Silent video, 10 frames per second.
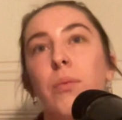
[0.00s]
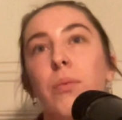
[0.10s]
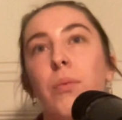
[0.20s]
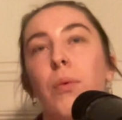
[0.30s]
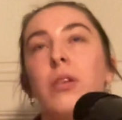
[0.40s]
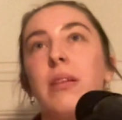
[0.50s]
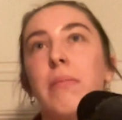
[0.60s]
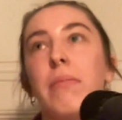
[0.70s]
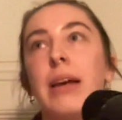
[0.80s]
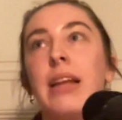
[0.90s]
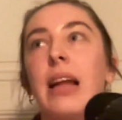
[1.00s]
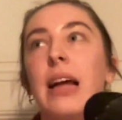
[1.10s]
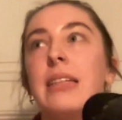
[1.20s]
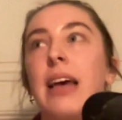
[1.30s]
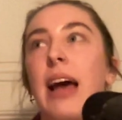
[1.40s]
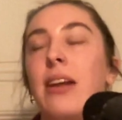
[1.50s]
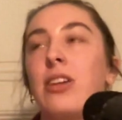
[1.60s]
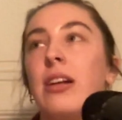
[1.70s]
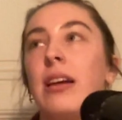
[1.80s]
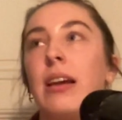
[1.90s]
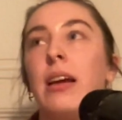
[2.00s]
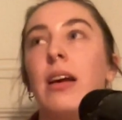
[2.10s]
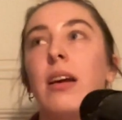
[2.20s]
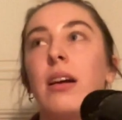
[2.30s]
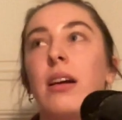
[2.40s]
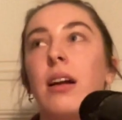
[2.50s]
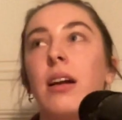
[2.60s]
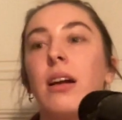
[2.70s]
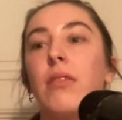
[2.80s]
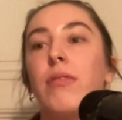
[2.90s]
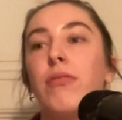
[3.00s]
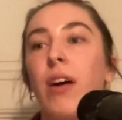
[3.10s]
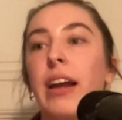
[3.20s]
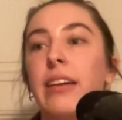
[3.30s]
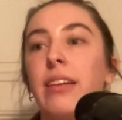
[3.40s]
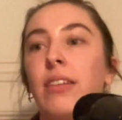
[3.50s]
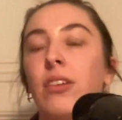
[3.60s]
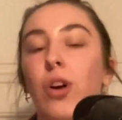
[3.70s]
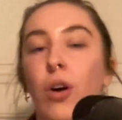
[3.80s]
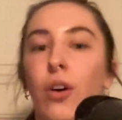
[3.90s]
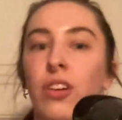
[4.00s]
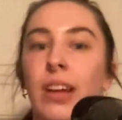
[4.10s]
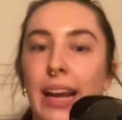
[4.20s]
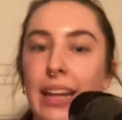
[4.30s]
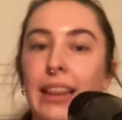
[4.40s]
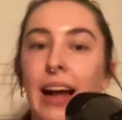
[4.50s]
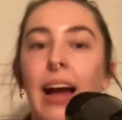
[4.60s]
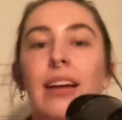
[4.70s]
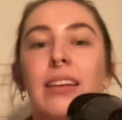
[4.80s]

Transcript: What does it mean then to actually find God in that?